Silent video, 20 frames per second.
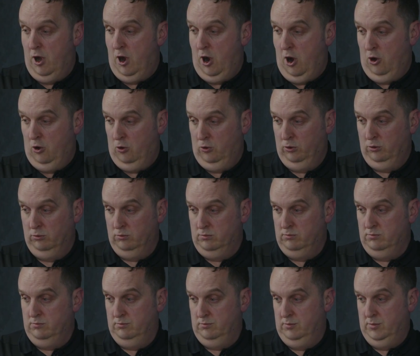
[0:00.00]
a hole
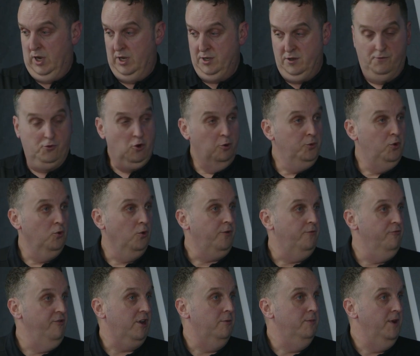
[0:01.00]
and you've come to us
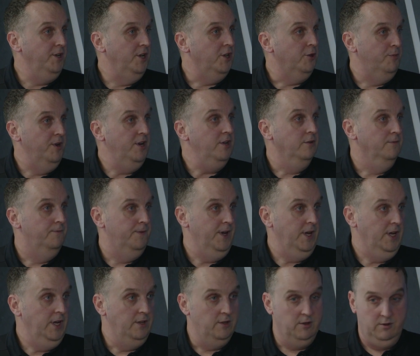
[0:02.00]
for recommended speeds and
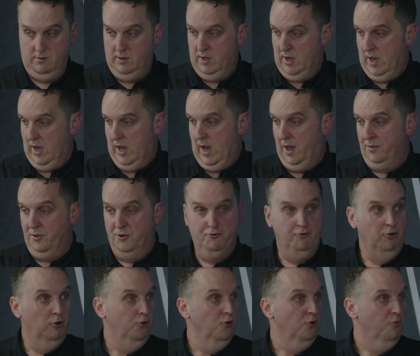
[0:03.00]
feeds and the
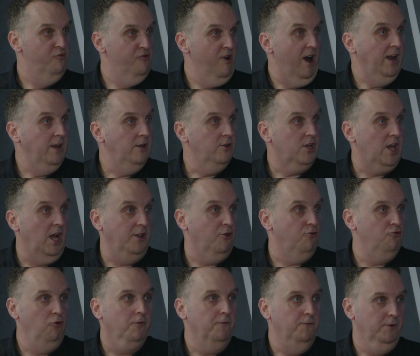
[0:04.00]
drill just breaks
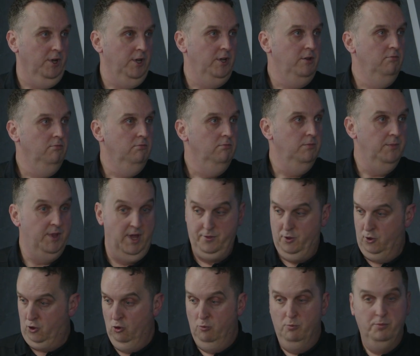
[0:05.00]
catastrophically, then
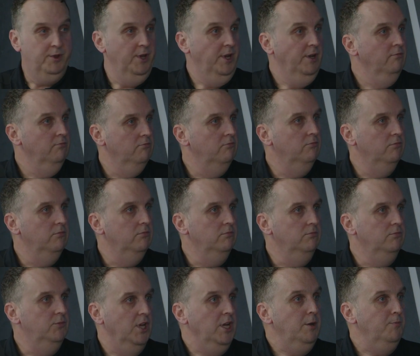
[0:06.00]
there's something
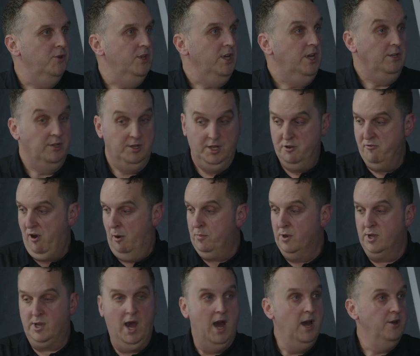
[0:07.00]
deep seated in your
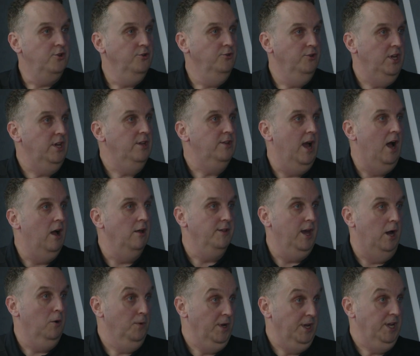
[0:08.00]
application details
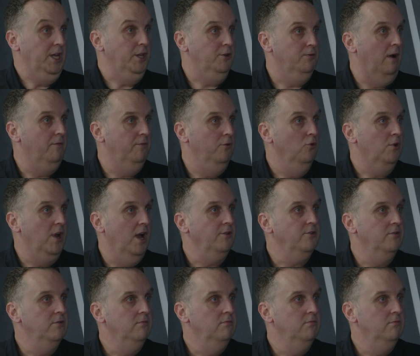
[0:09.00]
that we need to have a look at.